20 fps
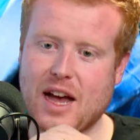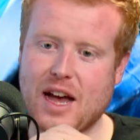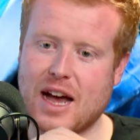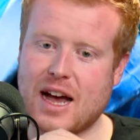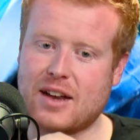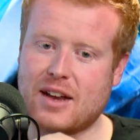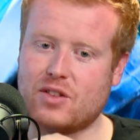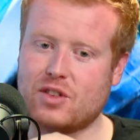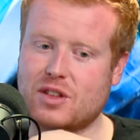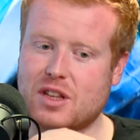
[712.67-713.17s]

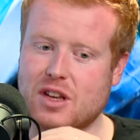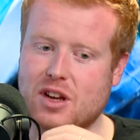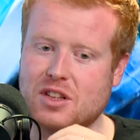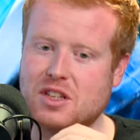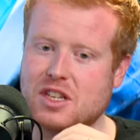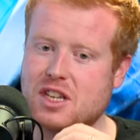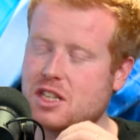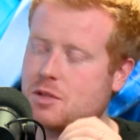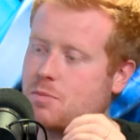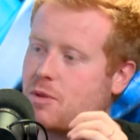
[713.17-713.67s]
And the
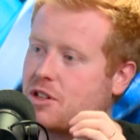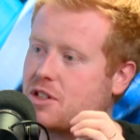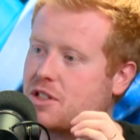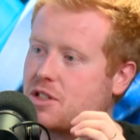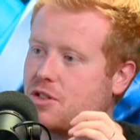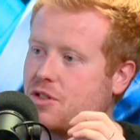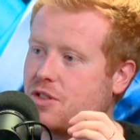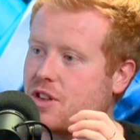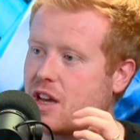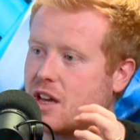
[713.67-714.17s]
idea is by
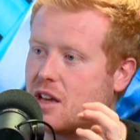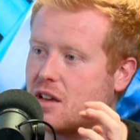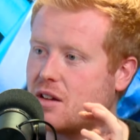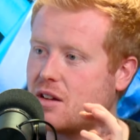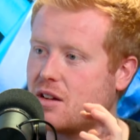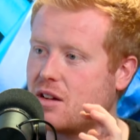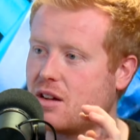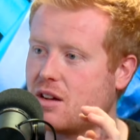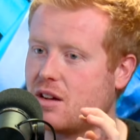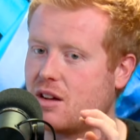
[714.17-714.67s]
Sunday,
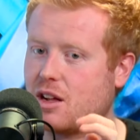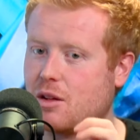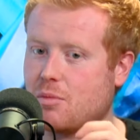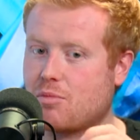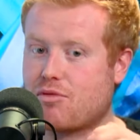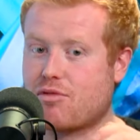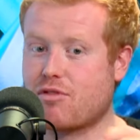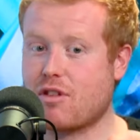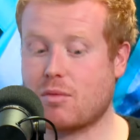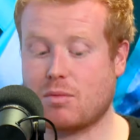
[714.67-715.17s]
I'll
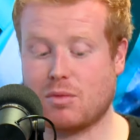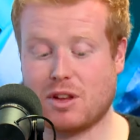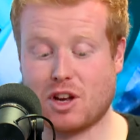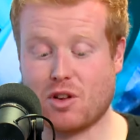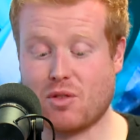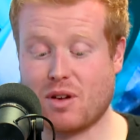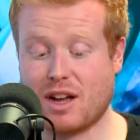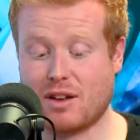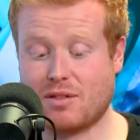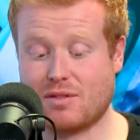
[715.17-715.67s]
probably
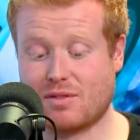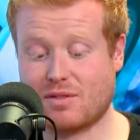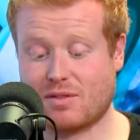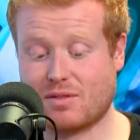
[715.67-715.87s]
go out.